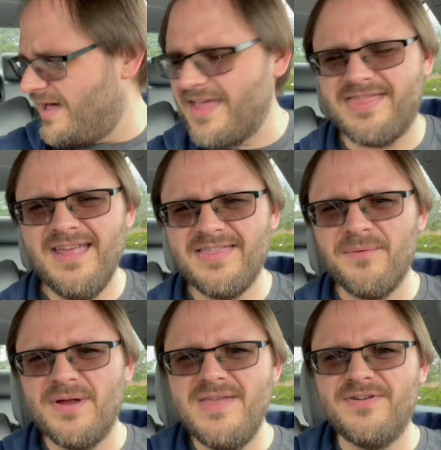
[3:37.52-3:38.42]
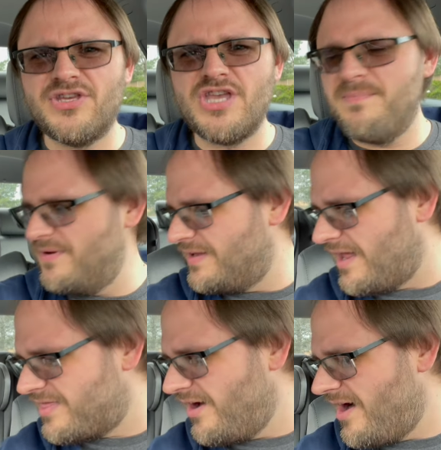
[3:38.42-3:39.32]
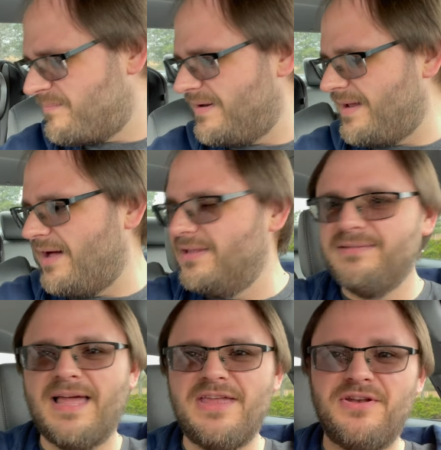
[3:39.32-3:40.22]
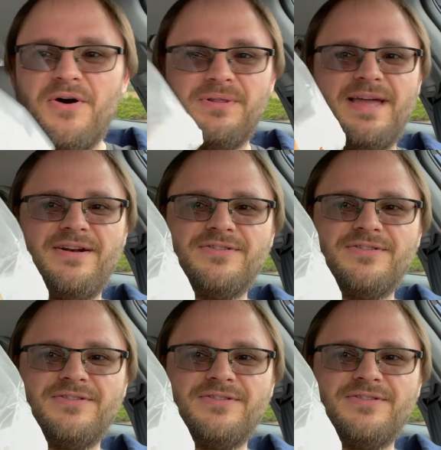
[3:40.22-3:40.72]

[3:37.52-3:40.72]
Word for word: I think they were even cheaper than I thought, but I'll let you know later.